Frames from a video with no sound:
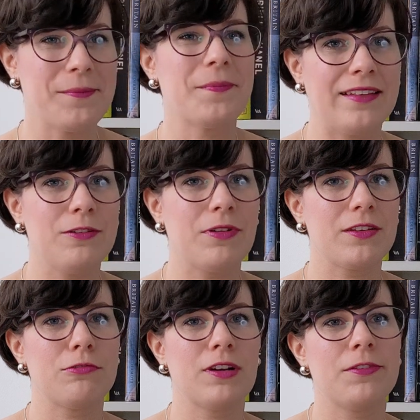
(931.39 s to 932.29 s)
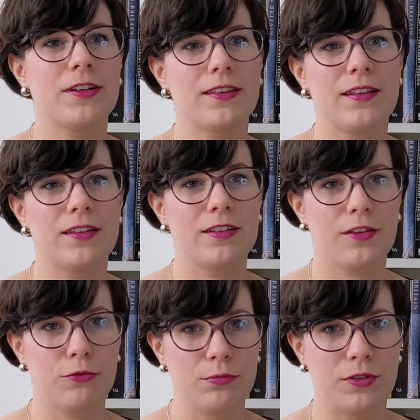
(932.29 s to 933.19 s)
Anyone who ever attended a
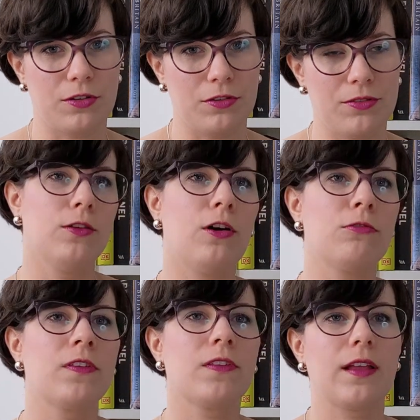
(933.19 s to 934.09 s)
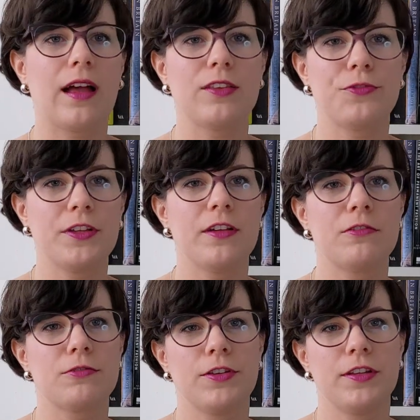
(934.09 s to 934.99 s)
Zoom call knows that
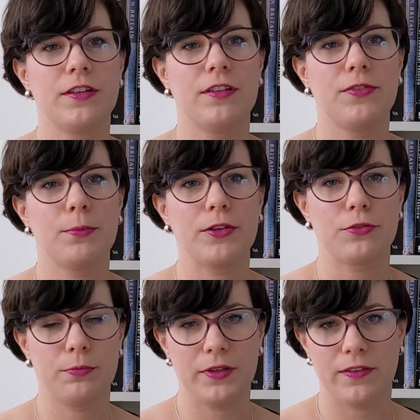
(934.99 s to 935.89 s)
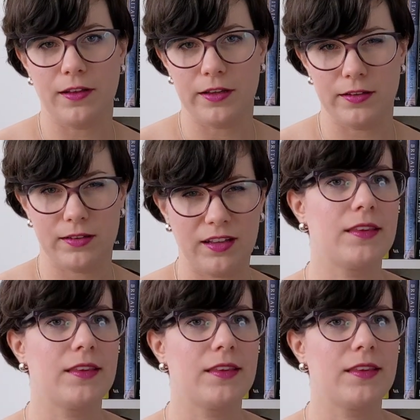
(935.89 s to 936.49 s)
video quality leaves much to be desired.